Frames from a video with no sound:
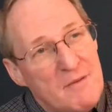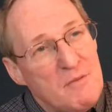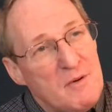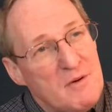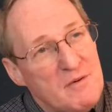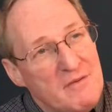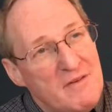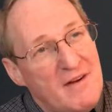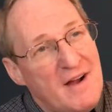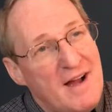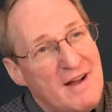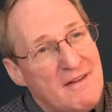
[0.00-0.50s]

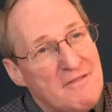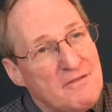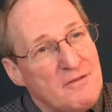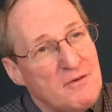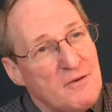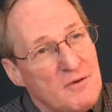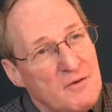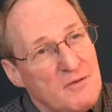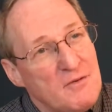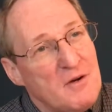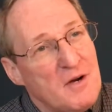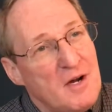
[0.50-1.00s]

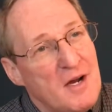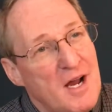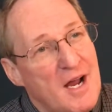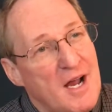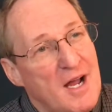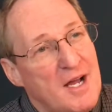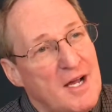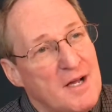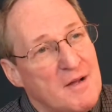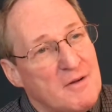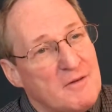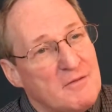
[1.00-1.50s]
for
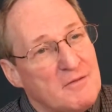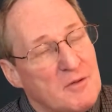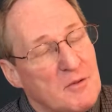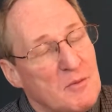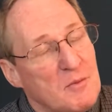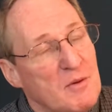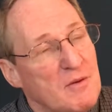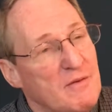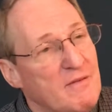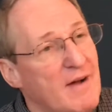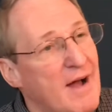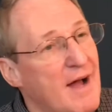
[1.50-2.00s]

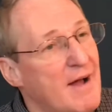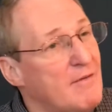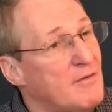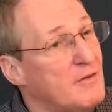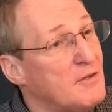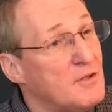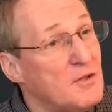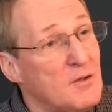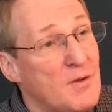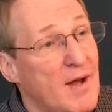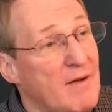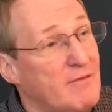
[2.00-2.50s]

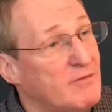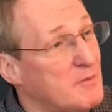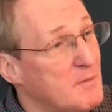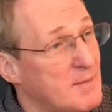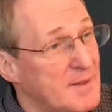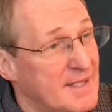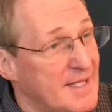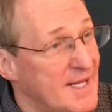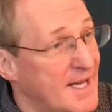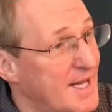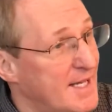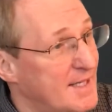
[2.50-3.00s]
revival, you have to
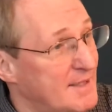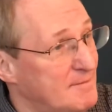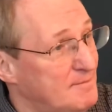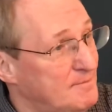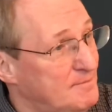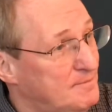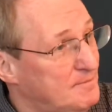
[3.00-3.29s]
be dead.